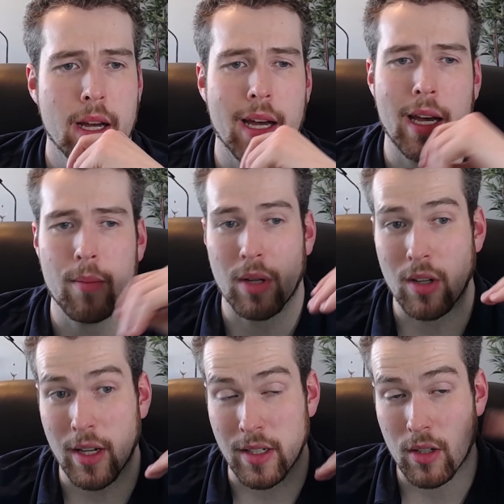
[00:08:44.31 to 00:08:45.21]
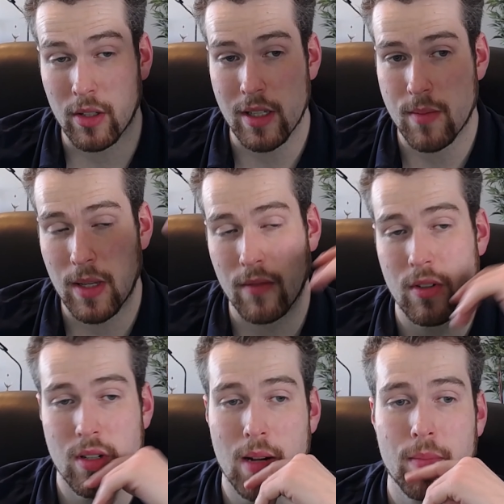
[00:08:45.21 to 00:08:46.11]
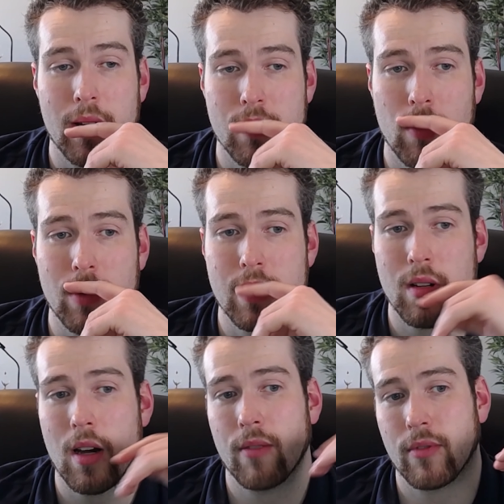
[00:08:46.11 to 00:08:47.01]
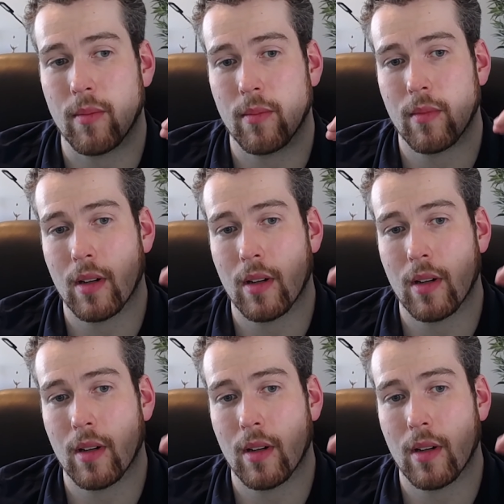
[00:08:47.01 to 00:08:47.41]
but not nearly as big of a jump as what we saw from